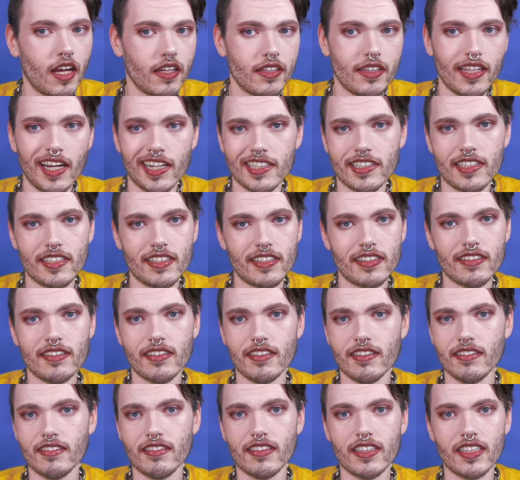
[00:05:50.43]
That's
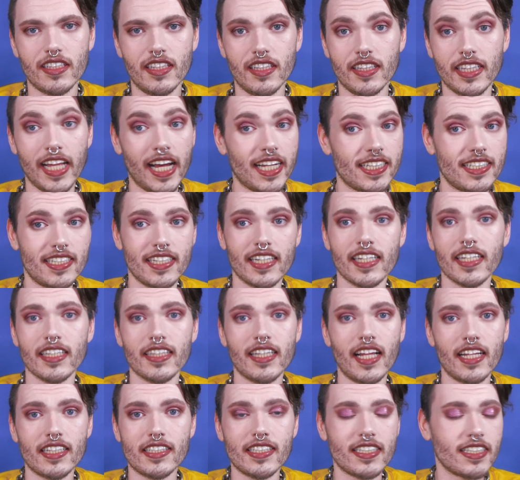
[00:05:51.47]
it.
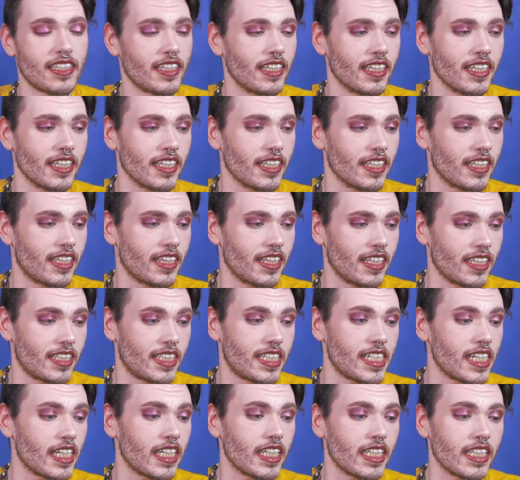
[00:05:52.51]
That's the
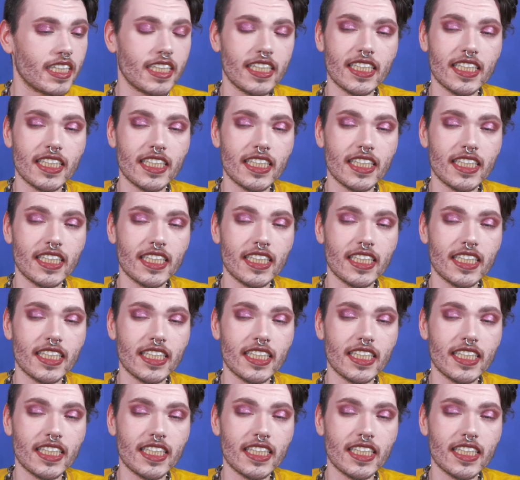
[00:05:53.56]
tea.